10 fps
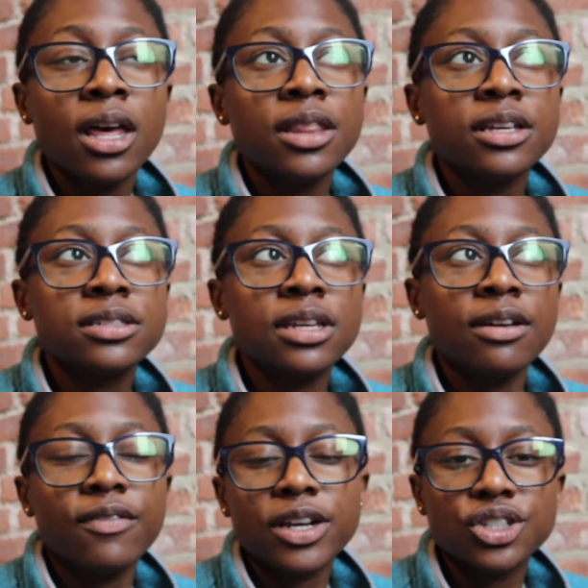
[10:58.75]
this
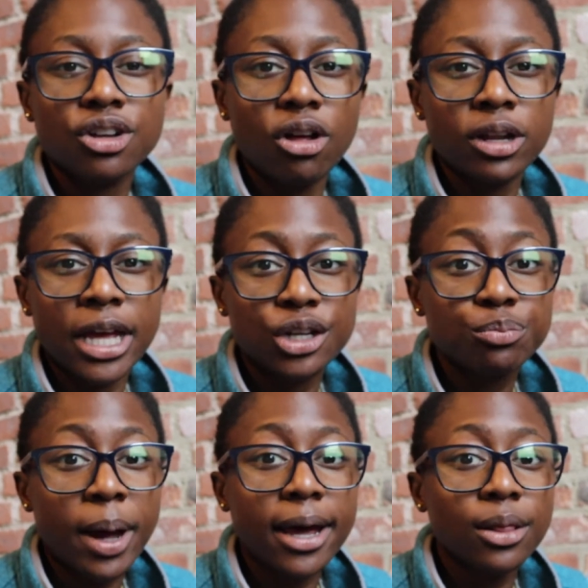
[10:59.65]
infection called H.
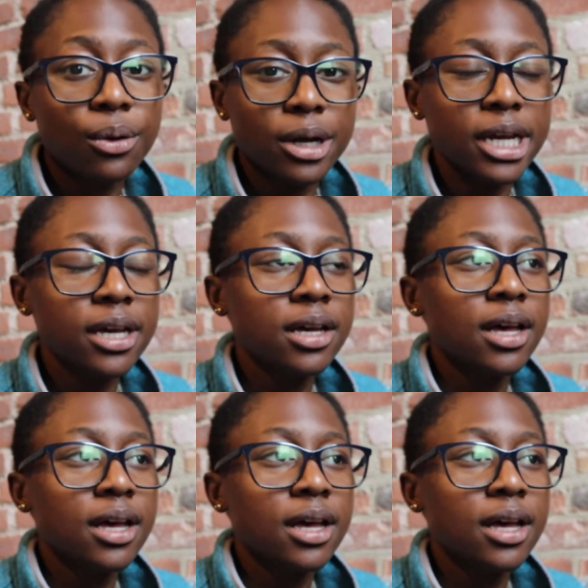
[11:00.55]
pylori.